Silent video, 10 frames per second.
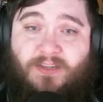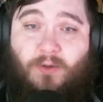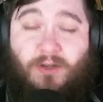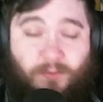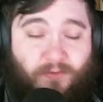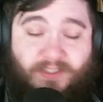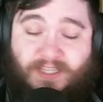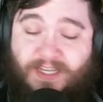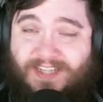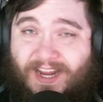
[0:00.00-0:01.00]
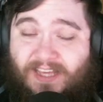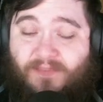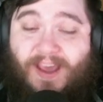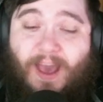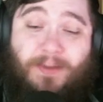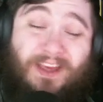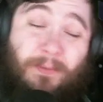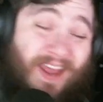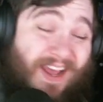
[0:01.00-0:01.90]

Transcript: It will also be really exciting if I happen to get my